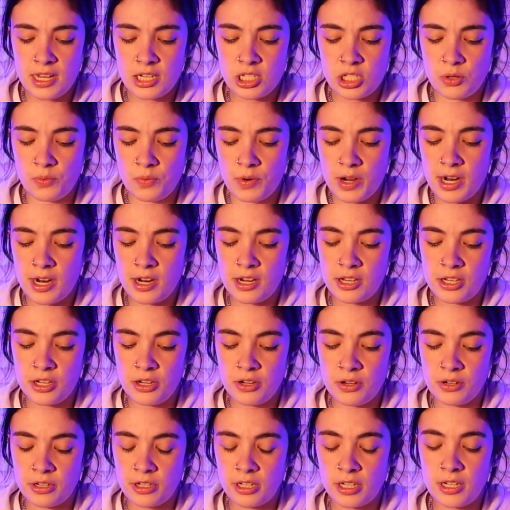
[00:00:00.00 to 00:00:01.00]
to where
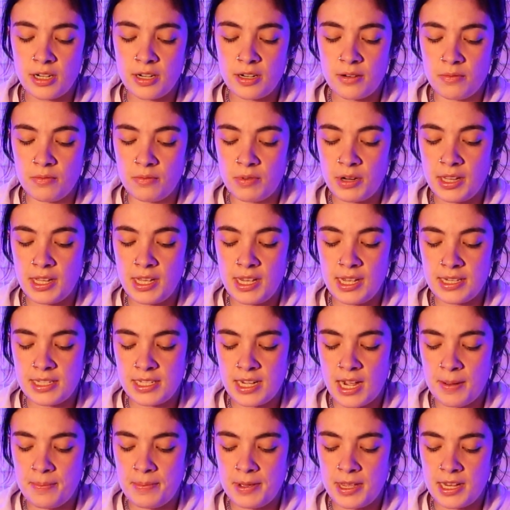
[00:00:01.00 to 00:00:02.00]
you're really
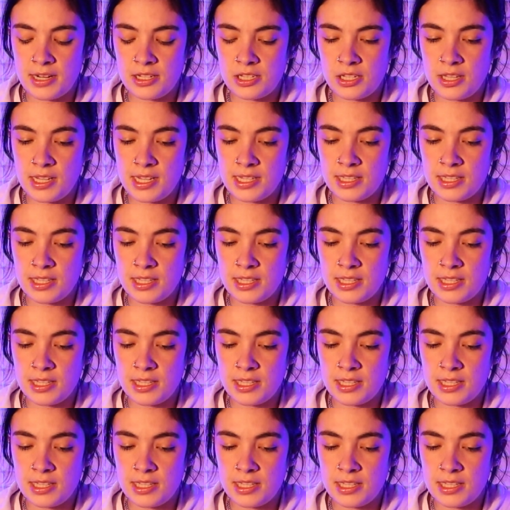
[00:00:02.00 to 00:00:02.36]
tapping into